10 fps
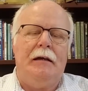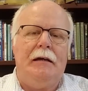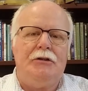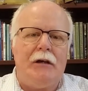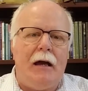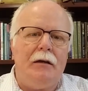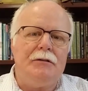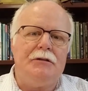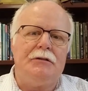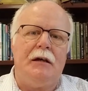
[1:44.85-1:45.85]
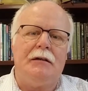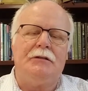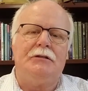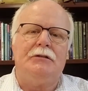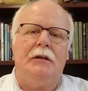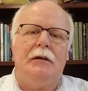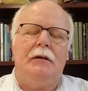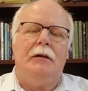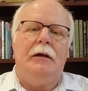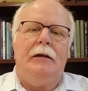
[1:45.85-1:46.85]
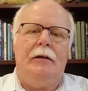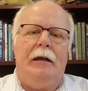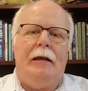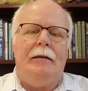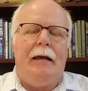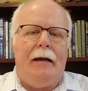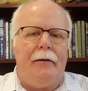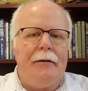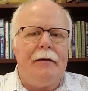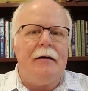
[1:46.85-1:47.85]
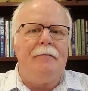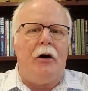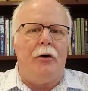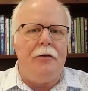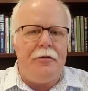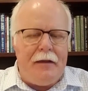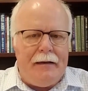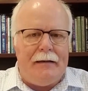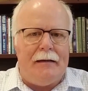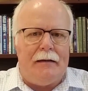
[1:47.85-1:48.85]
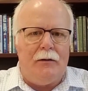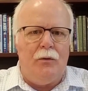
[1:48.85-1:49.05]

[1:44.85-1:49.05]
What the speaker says: He challenges us in the area of our thinking,